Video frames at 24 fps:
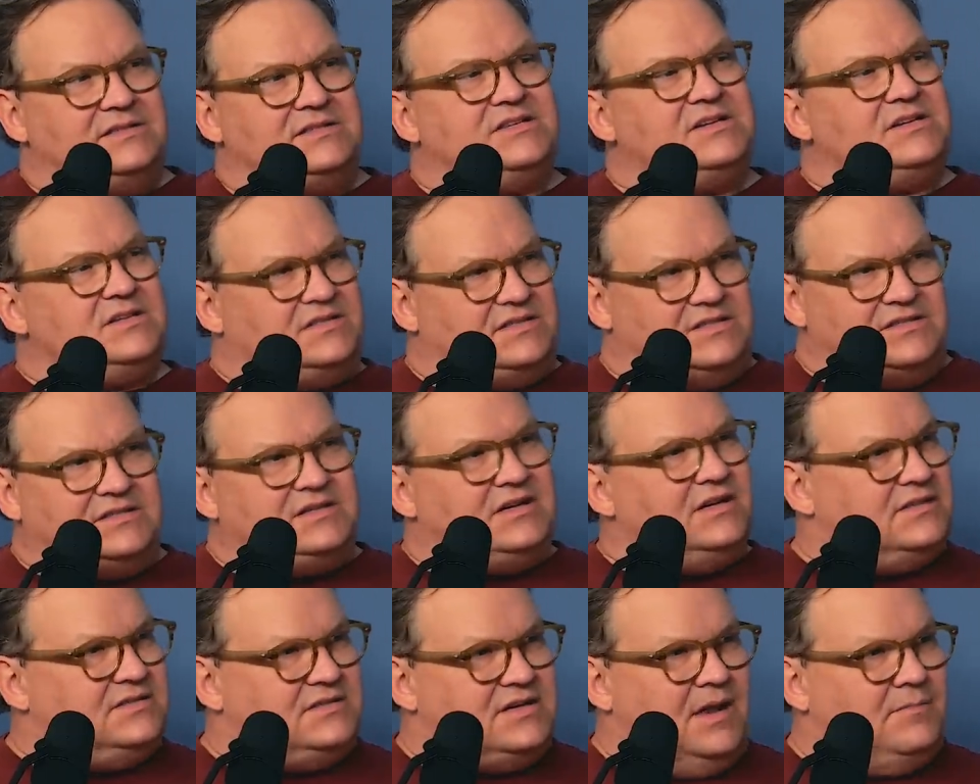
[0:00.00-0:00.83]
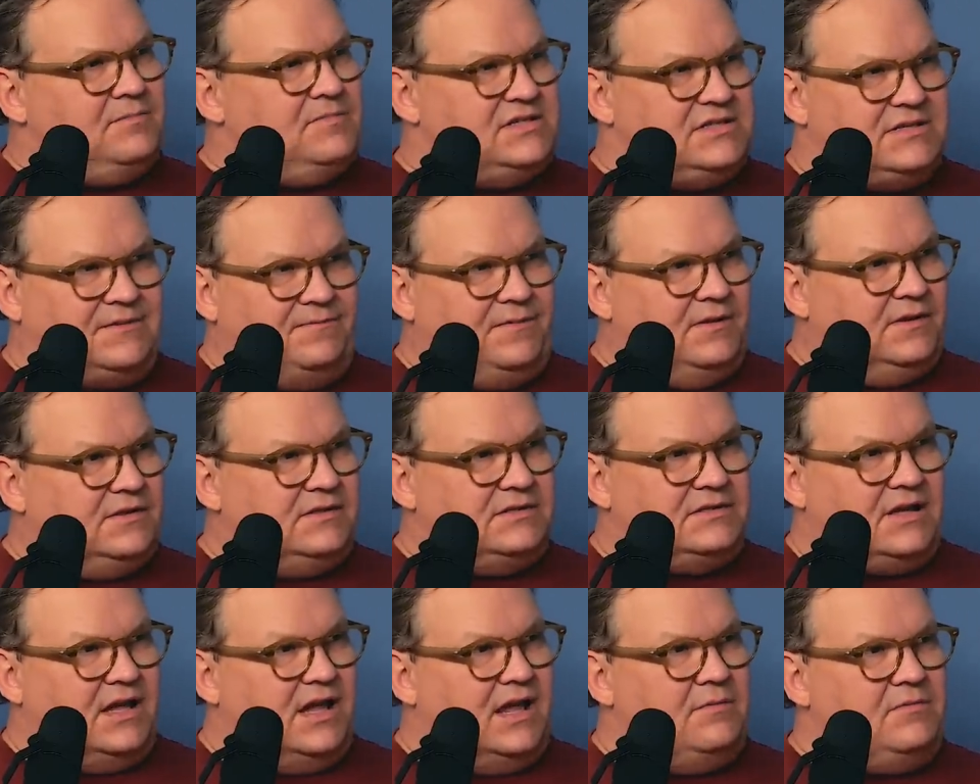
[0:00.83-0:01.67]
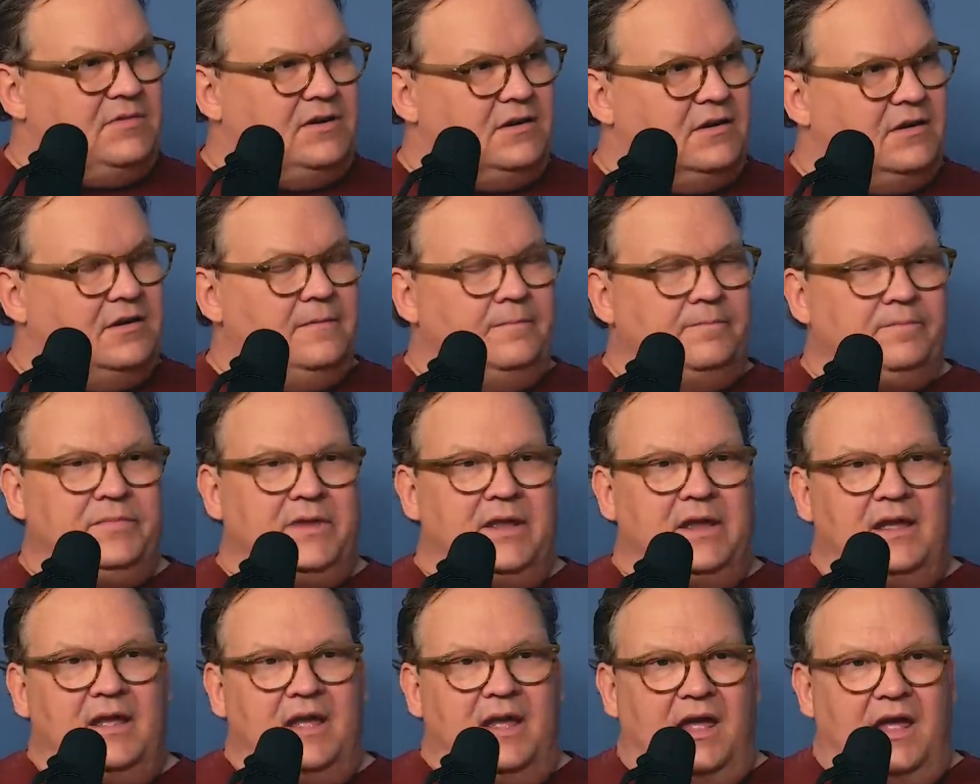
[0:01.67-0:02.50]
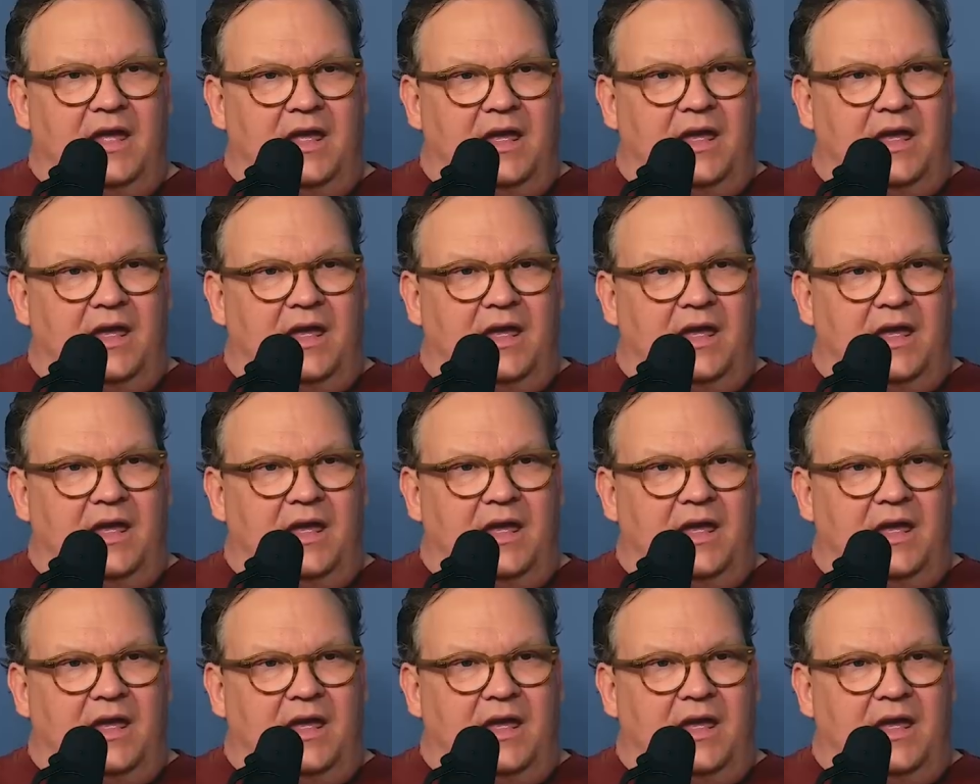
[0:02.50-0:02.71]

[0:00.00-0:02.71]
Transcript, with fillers: I'm just filling time here. And